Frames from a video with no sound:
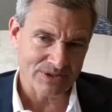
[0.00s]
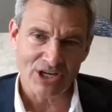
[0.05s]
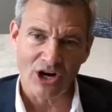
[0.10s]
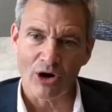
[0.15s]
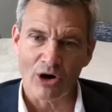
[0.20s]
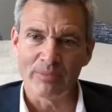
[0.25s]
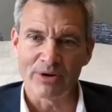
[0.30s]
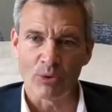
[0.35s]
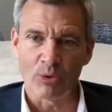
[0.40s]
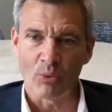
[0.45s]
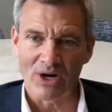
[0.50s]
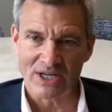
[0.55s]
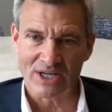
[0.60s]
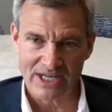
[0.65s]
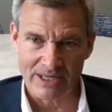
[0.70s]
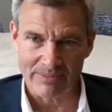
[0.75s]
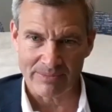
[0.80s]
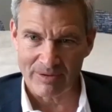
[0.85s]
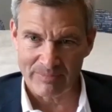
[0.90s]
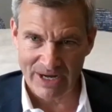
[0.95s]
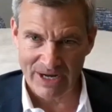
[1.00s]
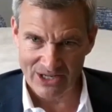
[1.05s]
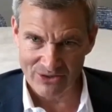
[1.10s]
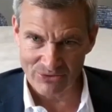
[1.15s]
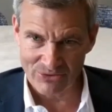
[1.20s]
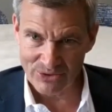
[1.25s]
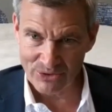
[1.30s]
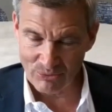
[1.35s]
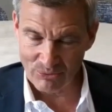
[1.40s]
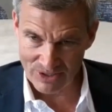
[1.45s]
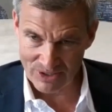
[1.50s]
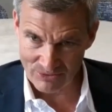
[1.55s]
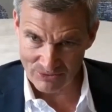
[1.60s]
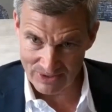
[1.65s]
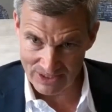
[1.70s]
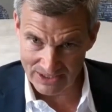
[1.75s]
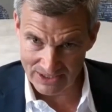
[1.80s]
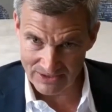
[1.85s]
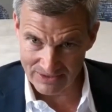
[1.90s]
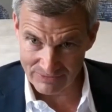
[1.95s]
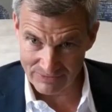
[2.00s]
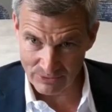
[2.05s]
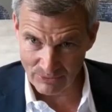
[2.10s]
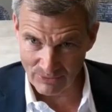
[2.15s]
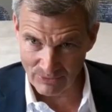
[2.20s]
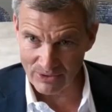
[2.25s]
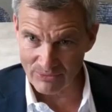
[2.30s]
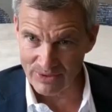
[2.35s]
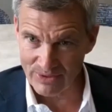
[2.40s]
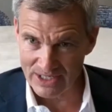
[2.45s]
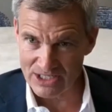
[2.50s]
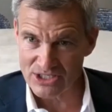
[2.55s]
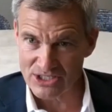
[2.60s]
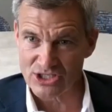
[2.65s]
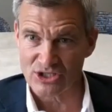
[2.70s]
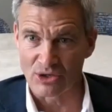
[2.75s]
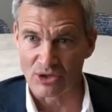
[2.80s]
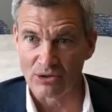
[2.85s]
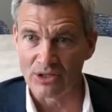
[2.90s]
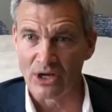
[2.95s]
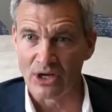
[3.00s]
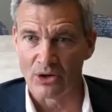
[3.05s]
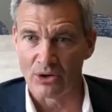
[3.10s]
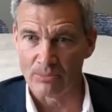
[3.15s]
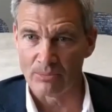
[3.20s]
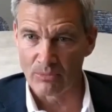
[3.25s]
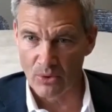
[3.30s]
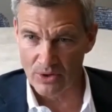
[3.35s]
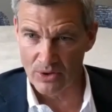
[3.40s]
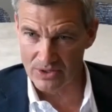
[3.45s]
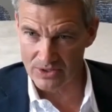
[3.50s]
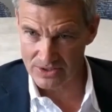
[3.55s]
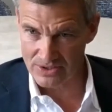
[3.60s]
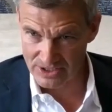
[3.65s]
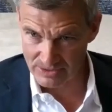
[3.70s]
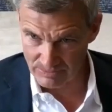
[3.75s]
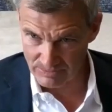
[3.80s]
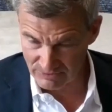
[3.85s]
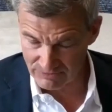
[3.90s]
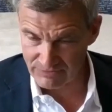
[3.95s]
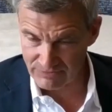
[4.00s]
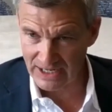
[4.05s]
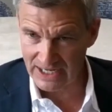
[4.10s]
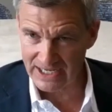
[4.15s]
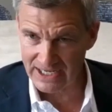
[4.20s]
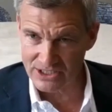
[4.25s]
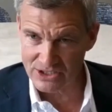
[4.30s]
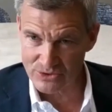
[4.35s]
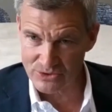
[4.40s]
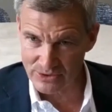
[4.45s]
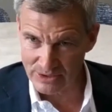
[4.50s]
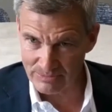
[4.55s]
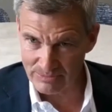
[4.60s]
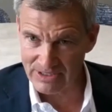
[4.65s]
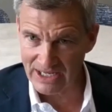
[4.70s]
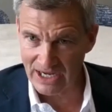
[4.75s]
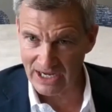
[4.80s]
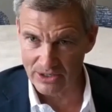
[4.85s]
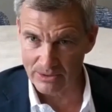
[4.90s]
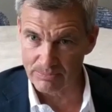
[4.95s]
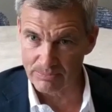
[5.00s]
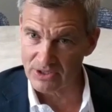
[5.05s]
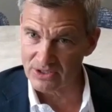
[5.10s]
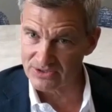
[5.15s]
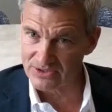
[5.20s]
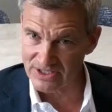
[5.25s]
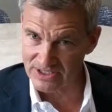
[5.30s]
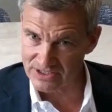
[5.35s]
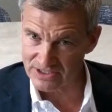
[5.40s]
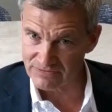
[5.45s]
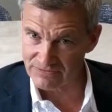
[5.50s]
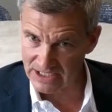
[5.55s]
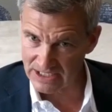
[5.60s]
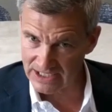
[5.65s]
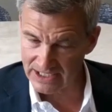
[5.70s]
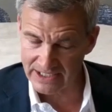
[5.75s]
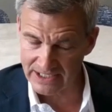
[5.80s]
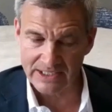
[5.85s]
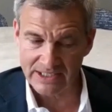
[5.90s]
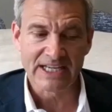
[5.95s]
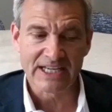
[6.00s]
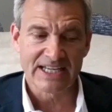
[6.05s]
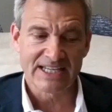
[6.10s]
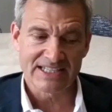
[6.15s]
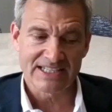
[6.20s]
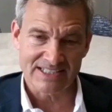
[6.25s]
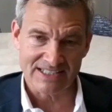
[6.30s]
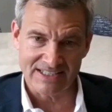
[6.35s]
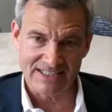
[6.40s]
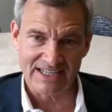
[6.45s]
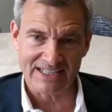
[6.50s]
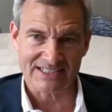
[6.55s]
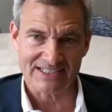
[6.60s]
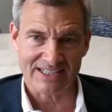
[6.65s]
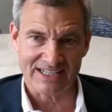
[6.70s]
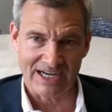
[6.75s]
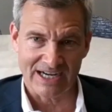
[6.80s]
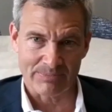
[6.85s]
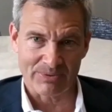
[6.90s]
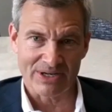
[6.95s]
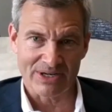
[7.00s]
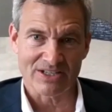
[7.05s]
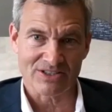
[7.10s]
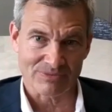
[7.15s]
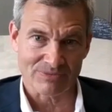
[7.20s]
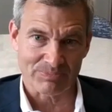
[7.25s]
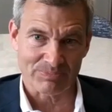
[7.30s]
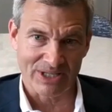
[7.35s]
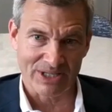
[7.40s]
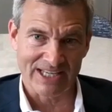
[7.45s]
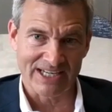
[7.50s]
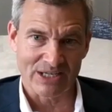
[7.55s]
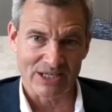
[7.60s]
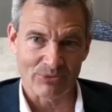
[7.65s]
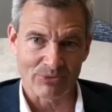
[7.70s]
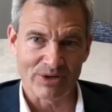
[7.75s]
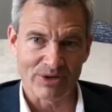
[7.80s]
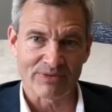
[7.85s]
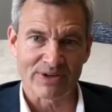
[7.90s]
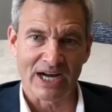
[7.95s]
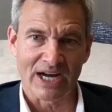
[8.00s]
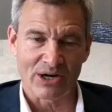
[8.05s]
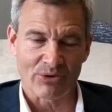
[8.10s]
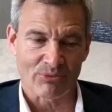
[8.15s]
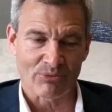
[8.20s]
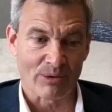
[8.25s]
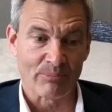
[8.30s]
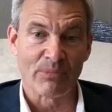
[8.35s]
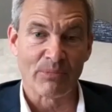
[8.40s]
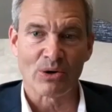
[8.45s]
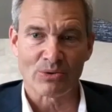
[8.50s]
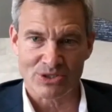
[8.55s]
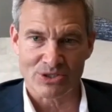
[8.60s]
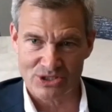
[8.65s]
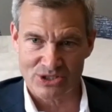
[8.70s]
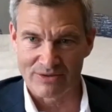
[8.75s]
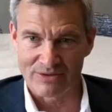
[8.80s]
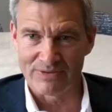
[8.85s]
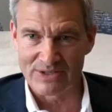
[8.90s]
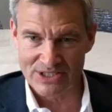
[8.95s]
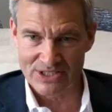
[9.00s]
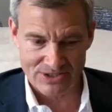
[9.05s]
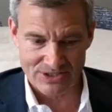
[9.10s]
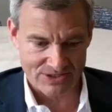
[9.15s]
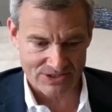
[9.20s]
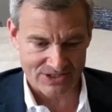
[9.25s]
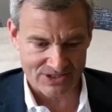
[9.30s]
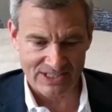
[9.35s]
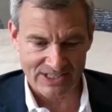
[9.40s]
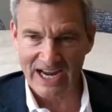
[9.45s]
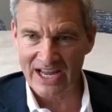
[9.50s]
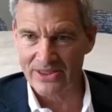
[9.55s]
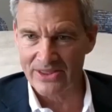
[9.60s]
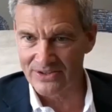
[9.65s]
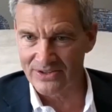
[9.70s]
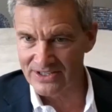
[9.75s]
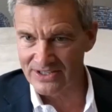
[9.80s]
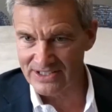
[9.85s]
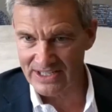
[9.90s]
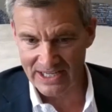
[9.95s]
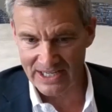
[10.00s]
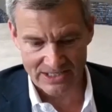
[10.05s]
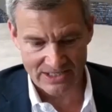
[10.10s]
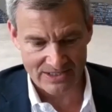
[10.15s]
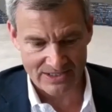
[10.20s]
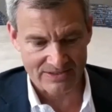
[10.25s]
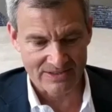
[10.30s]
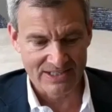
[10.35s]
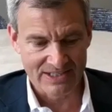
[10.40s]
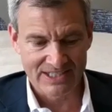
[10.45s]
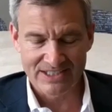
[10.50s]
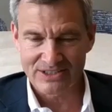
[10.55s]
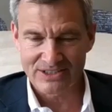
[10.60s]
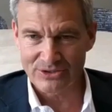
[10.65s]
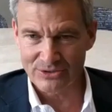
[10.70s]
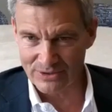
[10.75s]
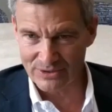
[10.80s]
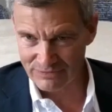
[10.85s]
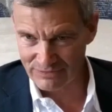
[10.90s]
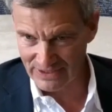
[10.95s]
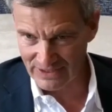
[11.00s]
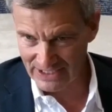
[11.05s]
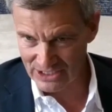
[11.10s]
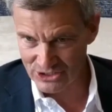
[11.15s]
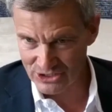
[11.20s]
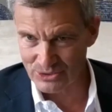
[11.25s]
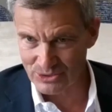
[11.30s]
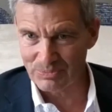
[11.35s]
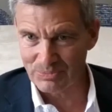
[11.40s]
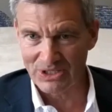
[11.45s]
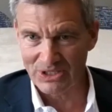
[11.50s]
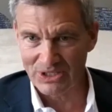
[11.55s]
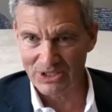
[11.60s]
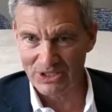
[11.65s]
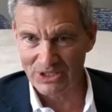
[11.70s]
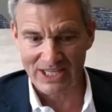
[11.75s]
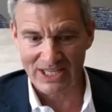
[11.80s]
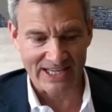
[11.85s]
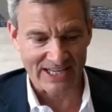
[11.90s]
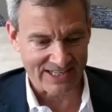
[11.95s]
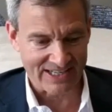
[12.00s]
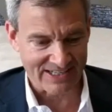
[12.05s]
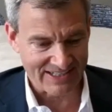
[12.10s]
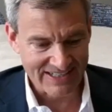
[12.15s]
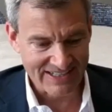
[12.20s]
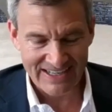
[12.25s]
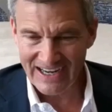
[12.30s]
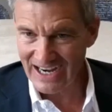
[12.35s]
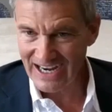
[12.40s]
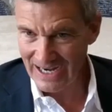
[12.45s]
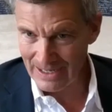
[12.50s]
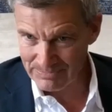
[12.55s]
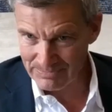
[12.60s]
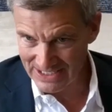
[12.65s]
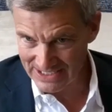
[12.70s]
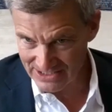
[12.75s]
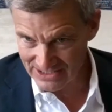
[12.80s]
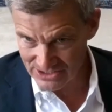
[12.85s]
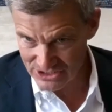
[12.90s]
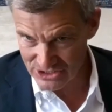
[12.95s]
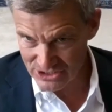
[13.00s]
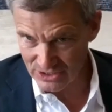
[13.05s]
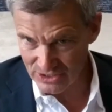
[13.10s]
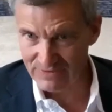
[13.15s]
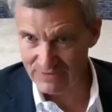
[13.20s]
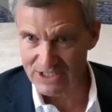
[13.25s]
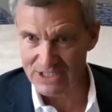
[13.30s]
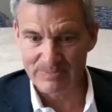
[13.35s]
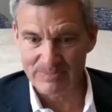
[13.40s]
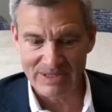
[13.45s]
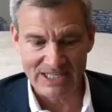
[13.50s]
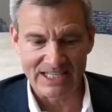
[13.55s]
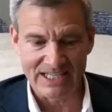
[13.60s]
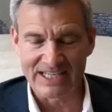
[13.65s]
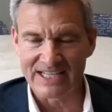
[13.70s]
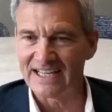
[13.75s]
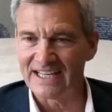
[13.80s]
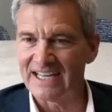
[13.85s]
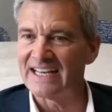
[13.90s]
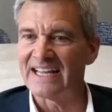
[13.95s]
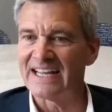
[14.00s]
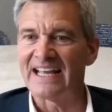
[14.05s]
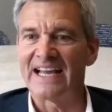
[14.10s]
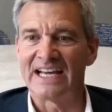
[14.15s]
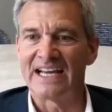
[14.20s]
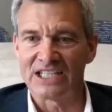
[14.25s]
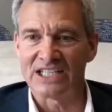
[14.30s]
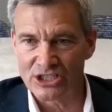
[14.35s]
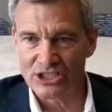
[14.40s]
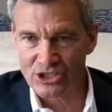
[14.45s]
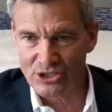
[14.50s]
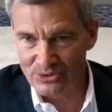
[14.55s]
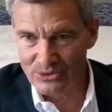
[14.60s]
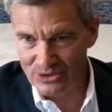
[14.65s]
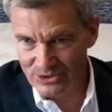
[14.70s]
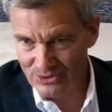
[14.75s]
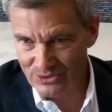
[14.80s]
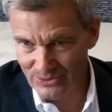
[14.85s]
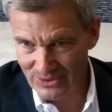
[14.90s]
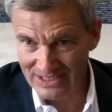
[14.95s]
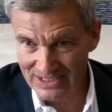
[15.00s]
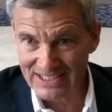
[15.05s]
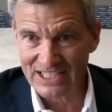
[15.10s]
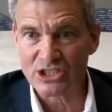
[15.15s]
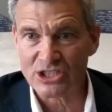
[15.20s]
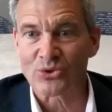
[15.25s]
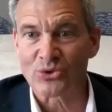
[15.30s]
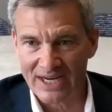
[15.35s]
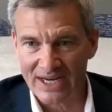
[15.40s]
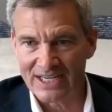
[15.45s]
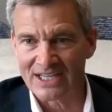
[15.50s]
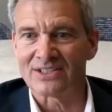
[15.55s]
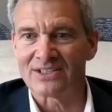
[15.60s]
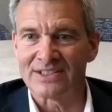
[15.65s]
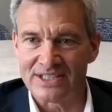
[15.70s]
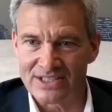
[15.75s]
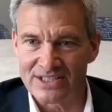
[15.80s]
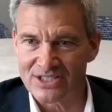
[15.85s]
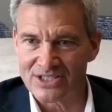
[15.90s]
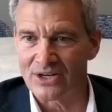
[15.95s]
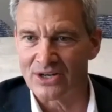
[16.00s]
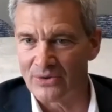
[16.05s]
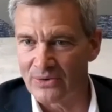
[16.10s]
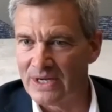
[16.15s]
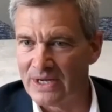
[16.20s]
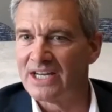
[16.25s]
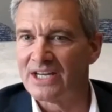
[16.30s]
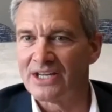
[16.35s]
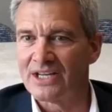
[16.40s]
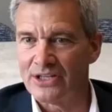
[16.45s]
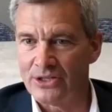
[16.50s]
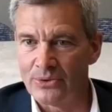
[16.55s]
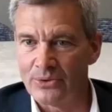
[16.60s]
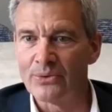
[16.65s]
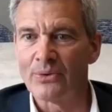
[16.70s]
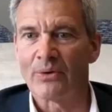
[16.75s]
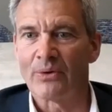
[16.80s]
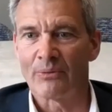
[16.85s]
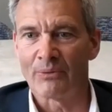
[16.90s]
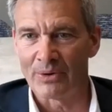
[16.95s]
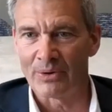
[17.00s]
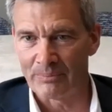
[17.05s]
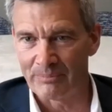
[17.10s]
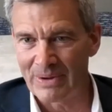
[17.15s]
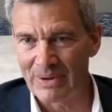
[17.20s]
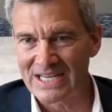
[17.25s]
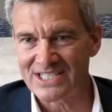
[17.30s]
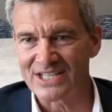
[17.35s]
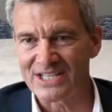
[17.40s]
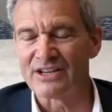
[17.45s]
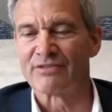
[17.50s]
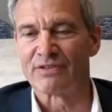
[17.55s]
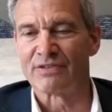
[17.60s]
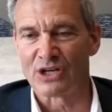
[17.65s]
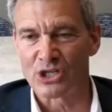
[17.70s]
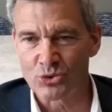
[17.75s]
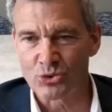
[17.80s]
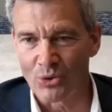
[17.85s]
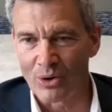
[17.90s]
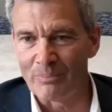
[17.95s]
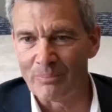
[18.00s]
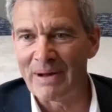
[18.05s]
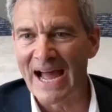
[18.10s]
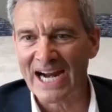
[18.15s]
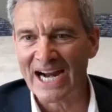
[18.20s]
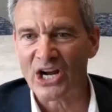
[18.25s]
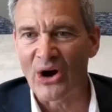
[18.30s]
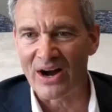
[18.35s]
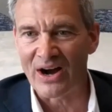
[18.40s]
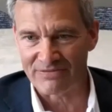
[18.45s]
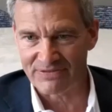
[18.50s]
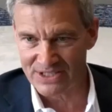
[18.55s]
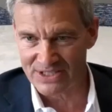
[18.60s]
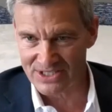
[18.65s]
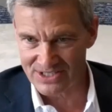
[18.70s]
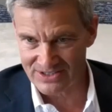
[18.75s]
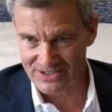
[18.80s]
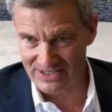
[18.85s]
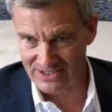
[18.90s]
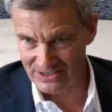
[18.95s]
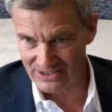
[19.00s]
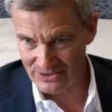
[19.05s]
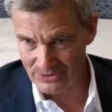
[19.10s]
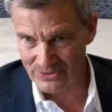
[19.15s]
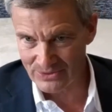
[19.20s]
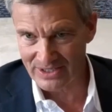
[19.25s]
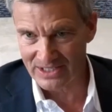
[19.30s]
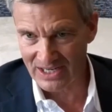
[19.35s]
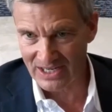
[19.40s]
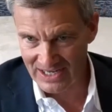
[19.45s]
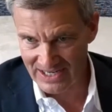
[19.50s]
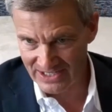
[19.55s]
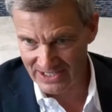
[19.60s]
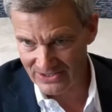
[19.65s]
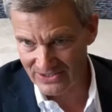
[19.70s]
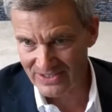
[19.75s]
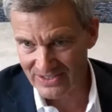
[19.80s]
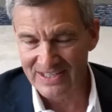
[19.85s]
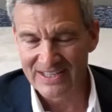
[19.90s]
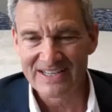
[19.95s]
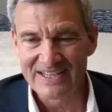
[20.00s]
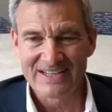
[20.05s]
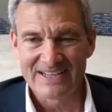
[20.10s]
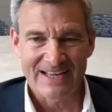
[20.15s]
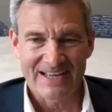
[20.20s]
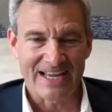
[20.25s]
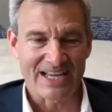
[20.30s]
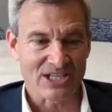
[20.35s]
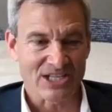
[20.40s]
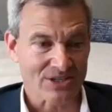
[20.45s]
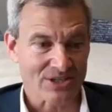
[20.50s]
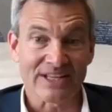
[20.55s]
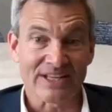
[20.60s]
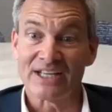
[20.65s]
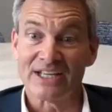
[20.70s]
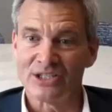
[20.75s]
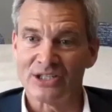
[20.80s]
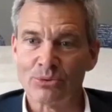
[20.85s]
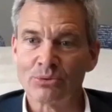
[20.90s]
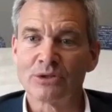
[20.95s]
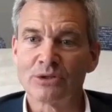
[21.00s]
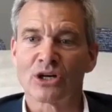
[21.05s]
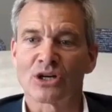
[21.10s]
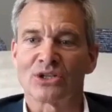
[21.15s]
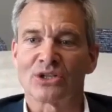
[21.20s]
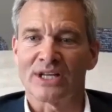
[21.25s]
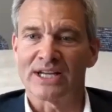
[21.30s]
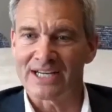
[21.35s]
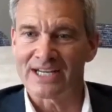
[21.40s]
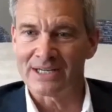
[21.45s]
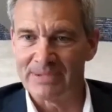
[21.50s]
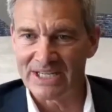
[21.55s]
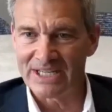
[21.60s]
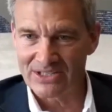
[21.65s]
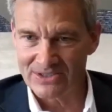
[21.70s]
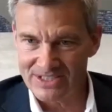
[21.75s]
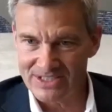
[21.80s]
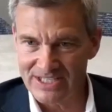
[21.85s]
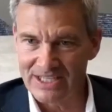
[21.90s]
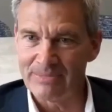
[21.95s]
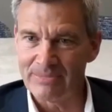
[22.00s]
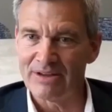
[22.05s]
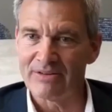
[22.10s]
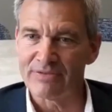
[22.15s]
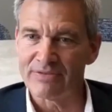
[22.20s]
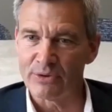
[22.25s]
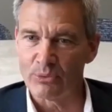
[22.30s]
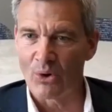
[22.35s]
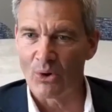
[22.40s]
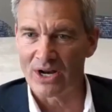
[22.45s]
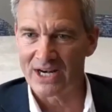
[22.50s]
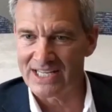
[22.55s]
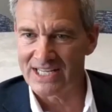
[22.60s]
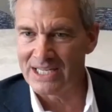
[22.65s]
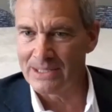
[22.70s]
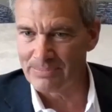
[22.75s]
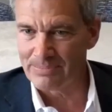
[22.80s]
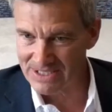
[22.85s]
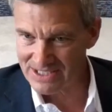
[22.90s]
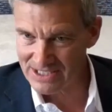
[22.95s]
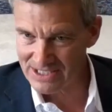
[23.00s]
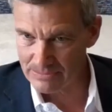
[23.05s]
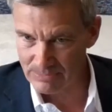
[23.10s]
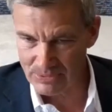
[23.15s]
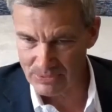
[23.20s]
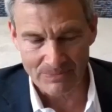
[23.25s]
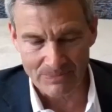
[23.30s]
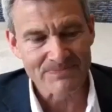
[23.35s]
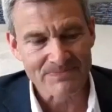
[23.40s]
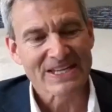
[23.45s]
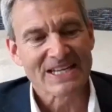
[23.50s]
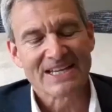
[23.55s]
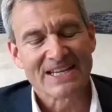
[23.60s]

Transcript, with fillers: you tell me what type of model you want to run. If you want to run a solo or simplified, streamed down approach, that's fine. To get mm-hmm. to comprehensive planning, we've got remote services to gather the data, do the financial plan, update the service meeting, and hand it to you electronically. So you will basically a virtual back office that you can hire. And right. so that you look like a bigger team if you want to keep it simple.